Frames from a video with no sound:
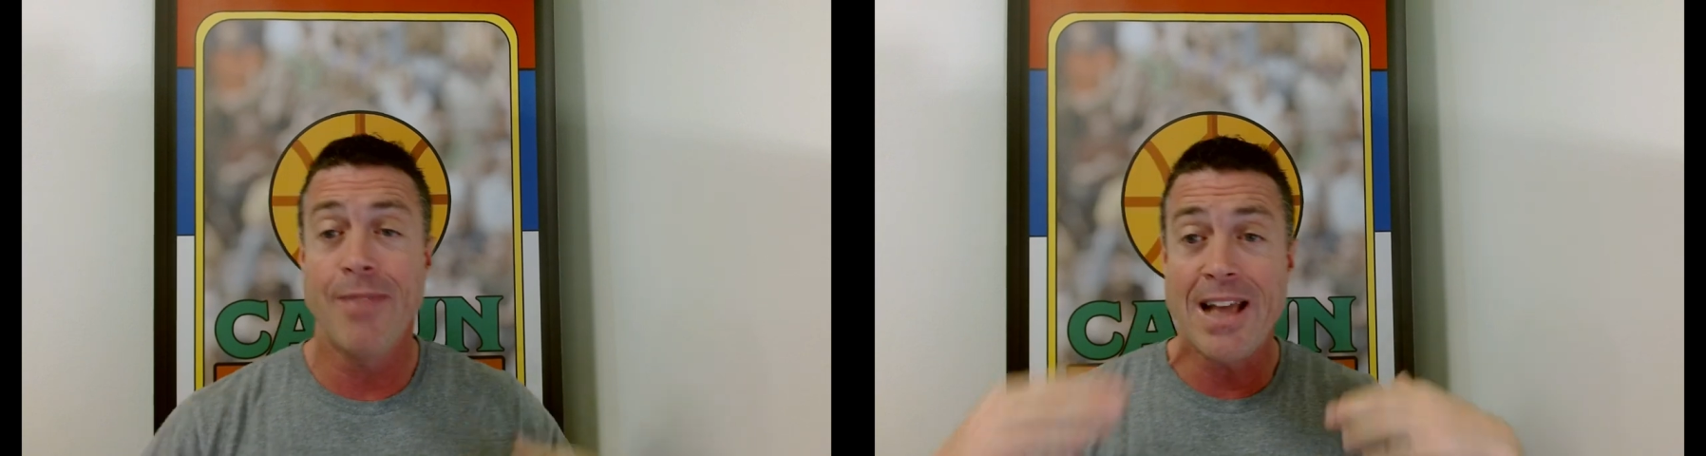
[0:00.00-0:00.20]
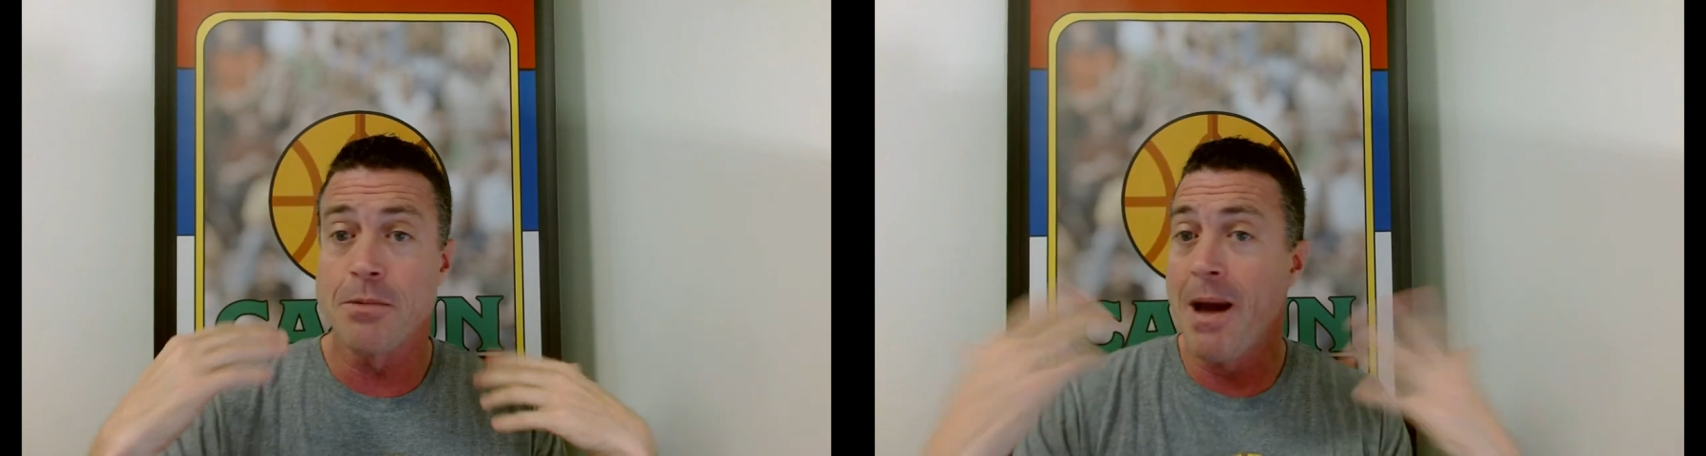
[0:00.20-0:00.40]

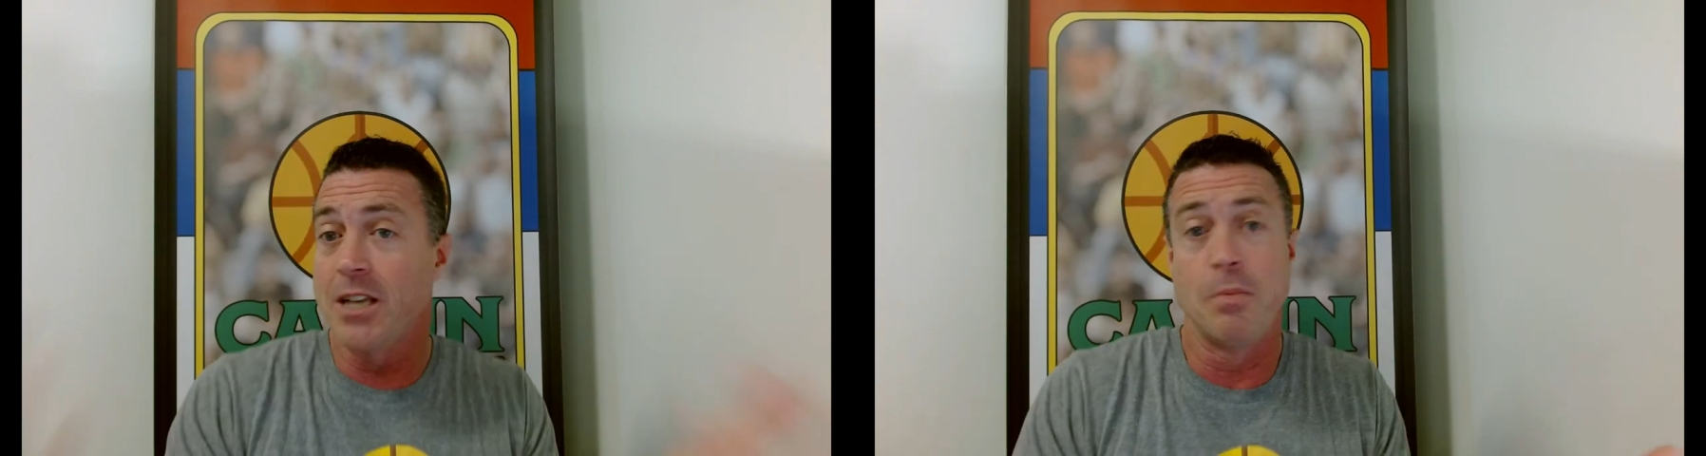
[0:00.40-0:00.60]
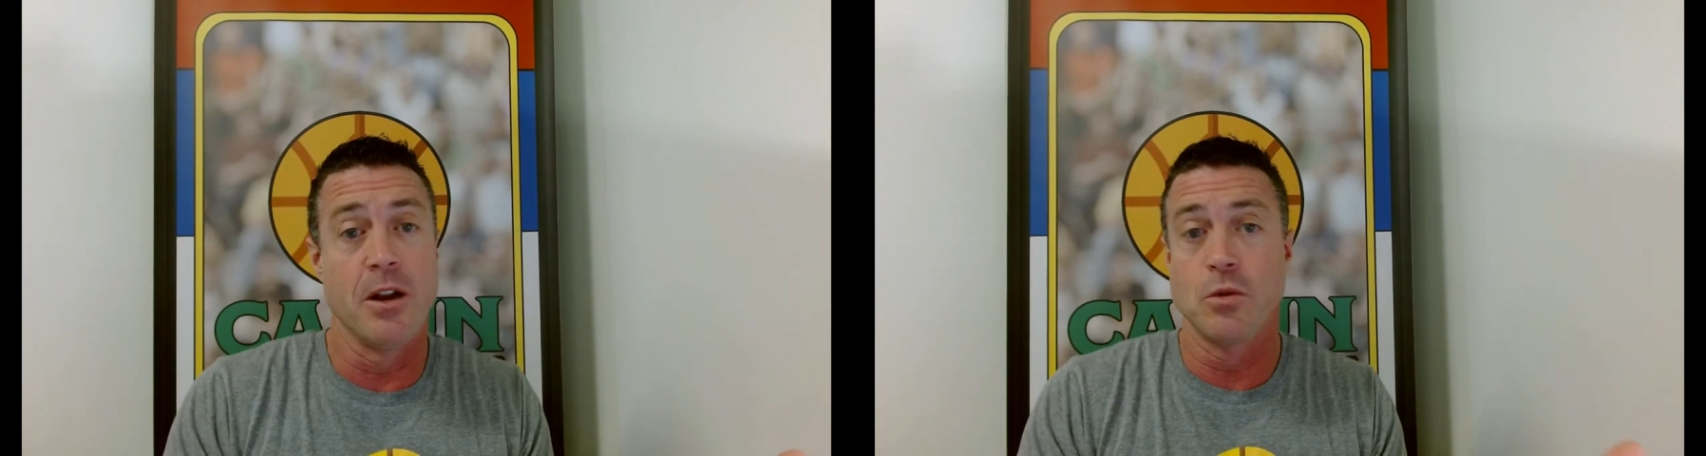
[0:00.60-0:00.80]
that's my
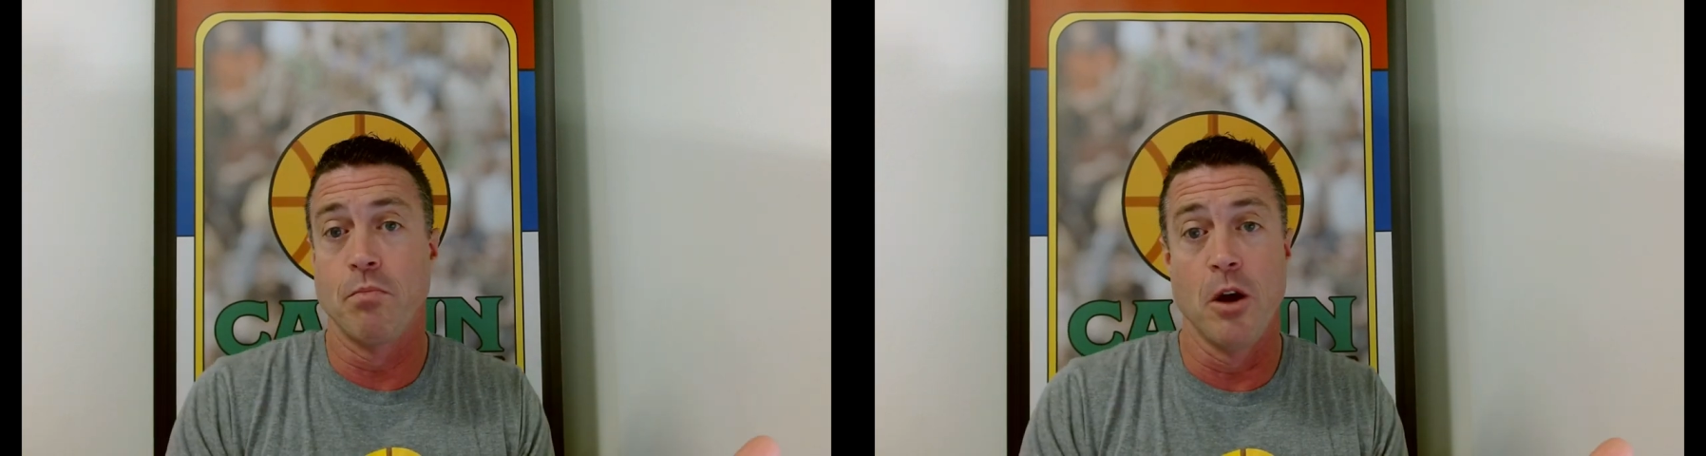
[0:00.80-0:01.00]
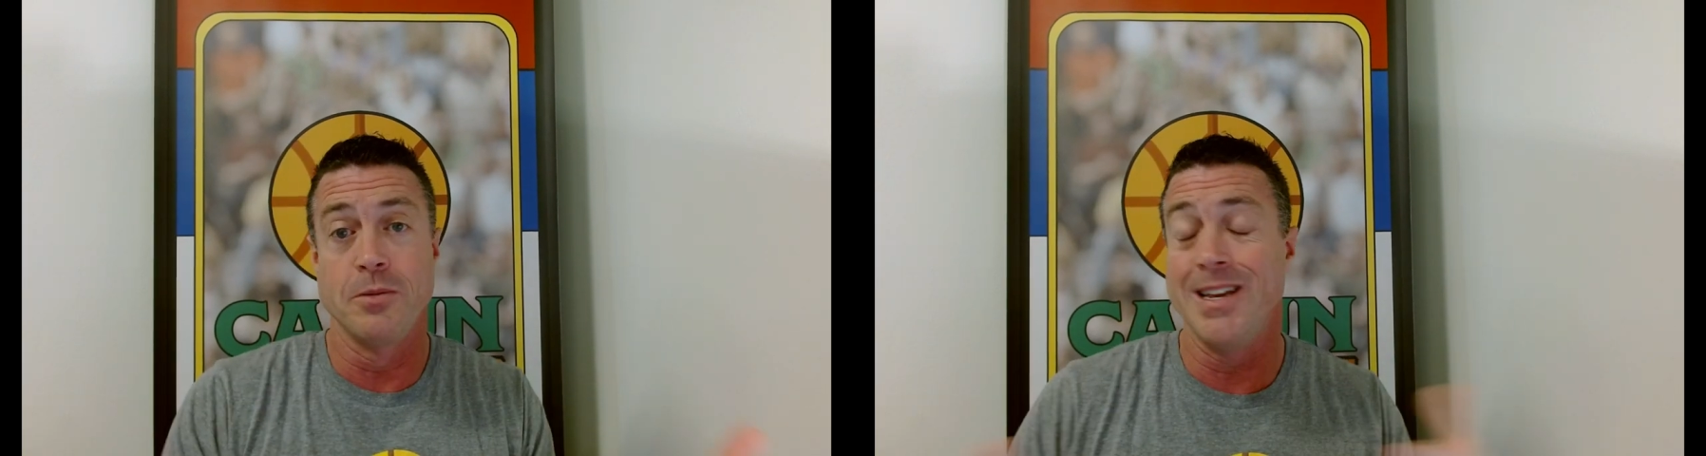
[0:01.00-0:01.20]
experience
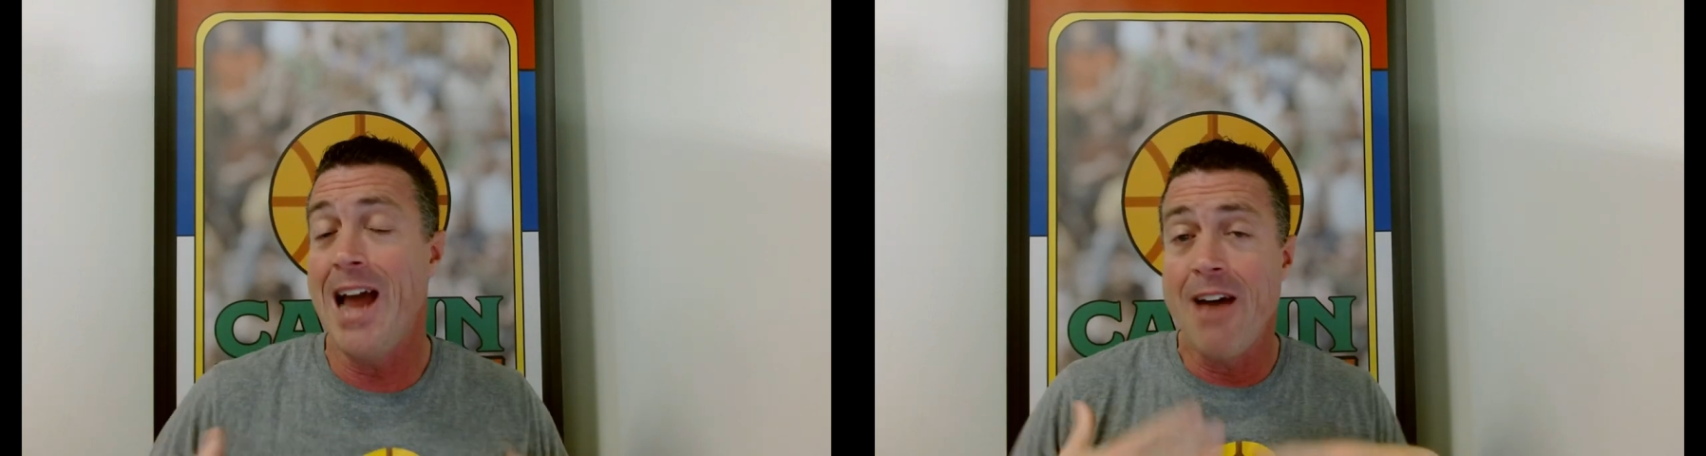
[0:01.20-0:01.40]
with Probstein.